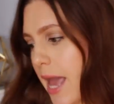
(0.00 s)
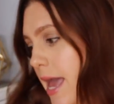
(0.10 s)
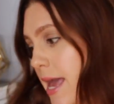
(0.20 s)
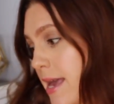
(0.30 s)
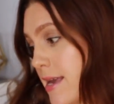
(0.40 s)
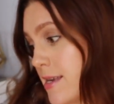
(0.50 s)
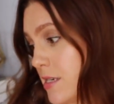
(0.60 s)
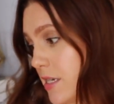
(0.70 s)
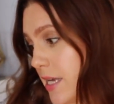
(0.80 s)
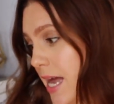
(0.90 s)

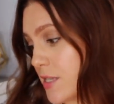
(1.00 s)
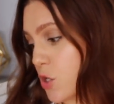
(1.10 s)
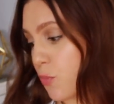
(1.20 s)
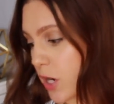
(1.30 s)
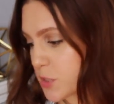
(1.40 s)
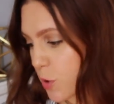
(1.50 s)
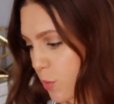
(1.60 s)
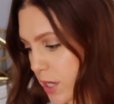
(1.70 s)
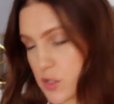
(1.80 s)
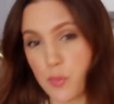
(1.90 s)
And yeah, so price
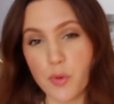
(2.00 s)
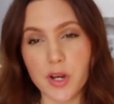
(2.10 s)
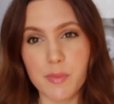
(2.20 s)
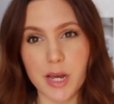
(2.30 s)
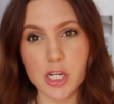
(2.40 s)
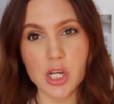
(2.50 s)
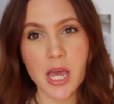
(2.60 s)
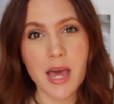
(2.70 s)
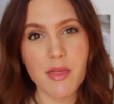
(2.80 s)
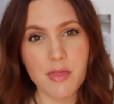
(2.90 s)
point wise, they're pretty much
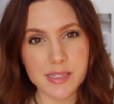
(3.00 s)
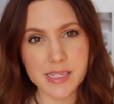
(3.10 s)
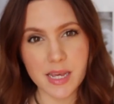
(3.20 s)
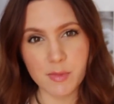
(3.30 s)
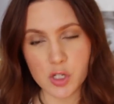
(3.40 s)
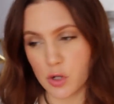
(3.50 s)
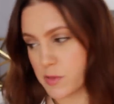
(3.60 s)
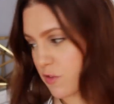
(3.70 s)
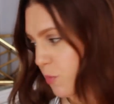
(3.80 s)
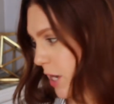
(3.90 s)
the same in terms of